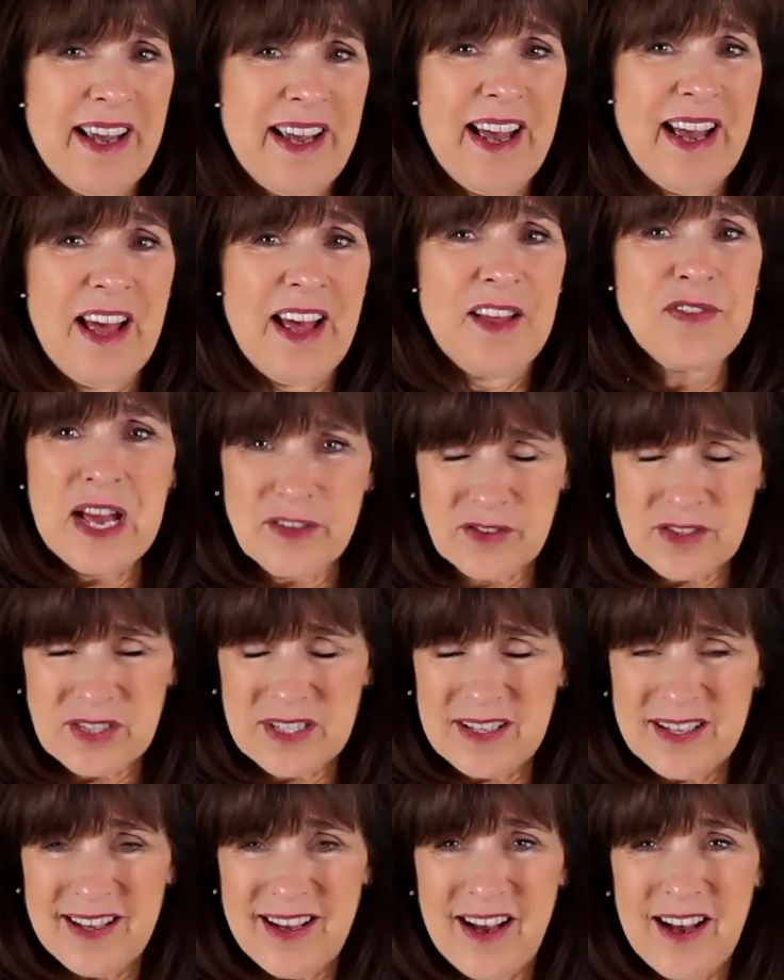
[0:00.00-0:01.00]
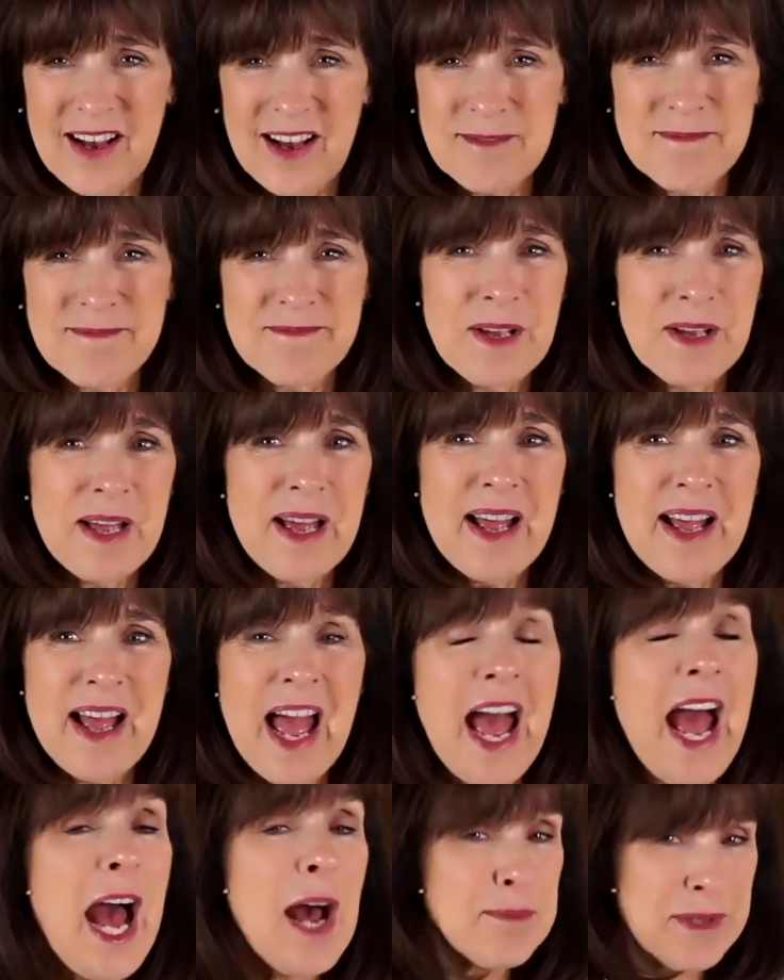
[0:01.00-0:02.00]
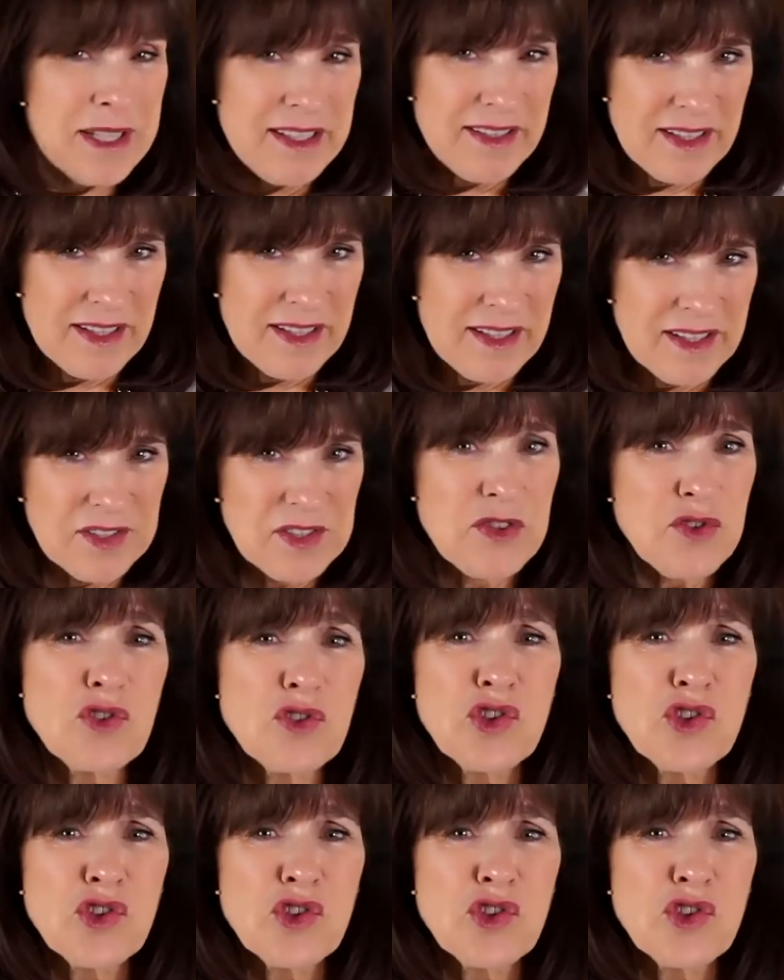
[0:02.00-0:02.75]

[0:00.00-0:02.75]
And that happiness and to